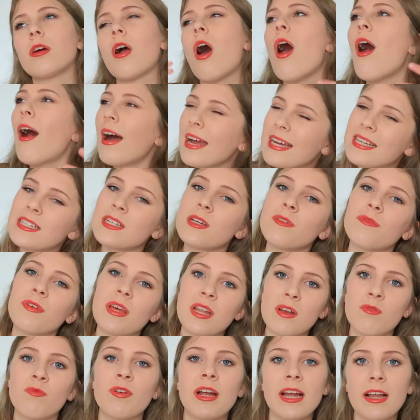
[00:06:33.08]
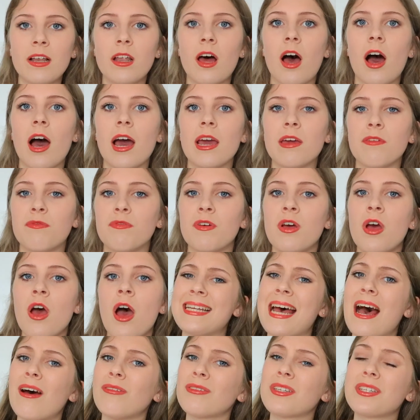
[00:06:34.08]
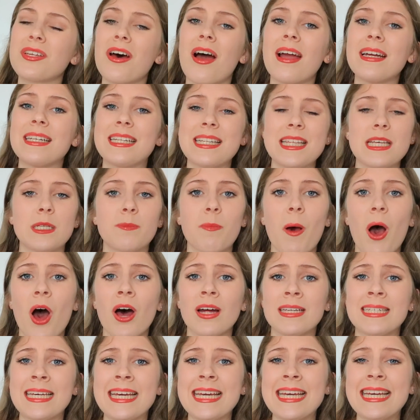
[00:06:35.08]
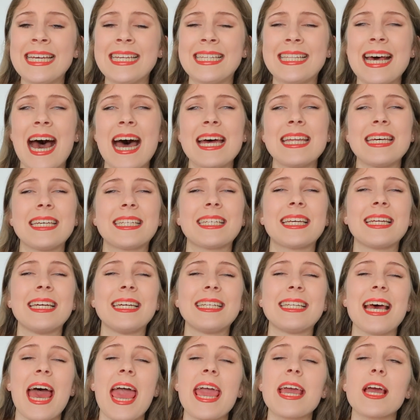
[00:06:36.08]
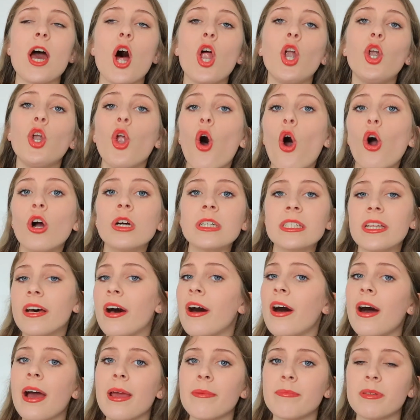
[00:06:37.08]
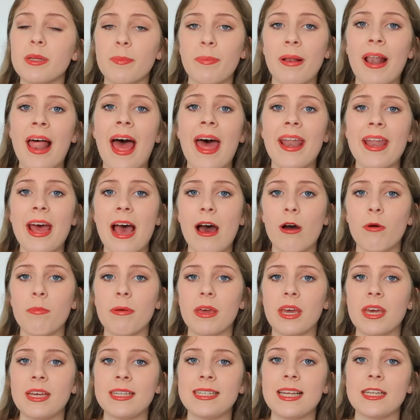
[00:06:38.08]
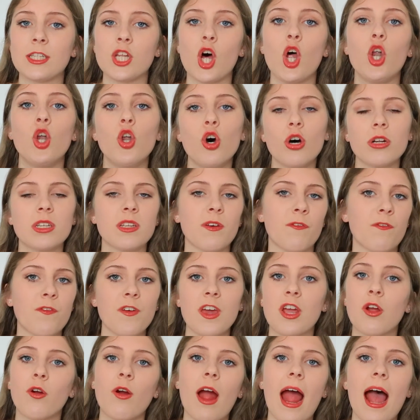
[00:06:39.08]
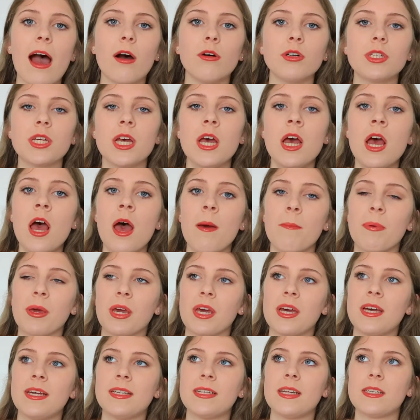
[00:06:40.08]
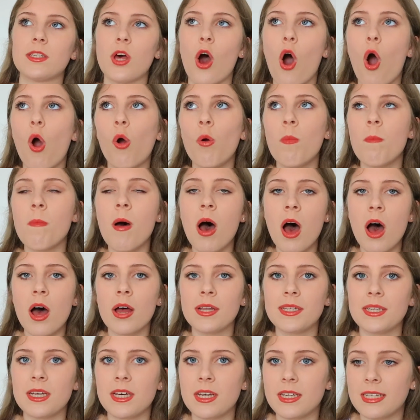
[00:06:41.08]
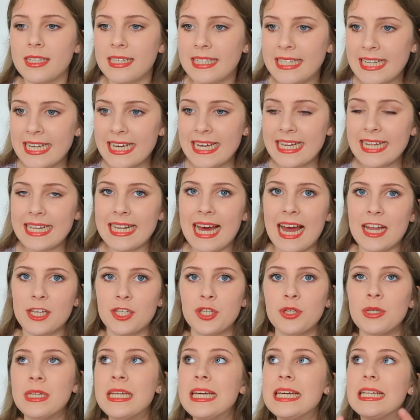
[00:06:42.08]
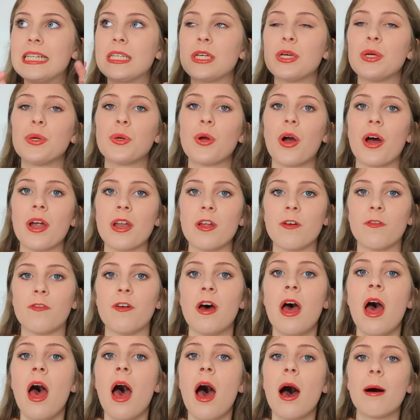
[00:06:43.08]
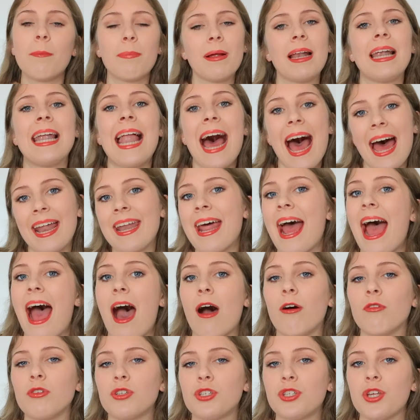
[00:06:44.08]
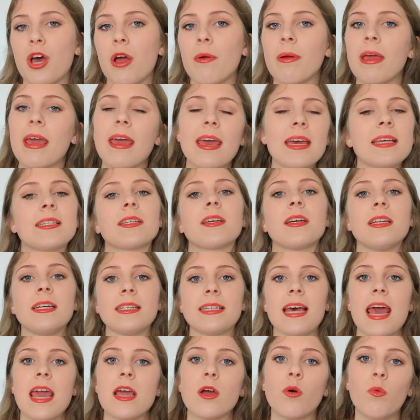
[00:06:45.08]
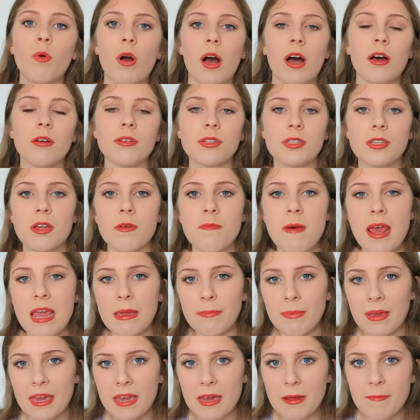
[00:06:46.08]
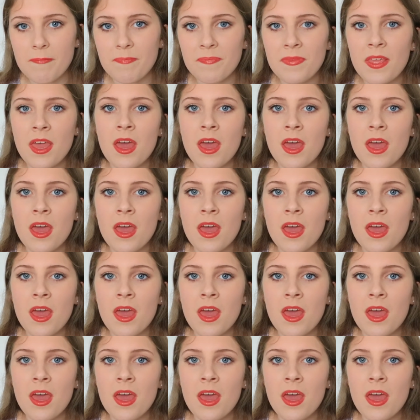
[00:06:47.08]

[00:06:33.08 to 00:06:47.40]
kind of in real life. A downside to this party is that it's going to take a long time to plan out because there's a lot to figure out, because it's a whole murder scene that you need to kind of plan out. So it is going to take a while, so maybe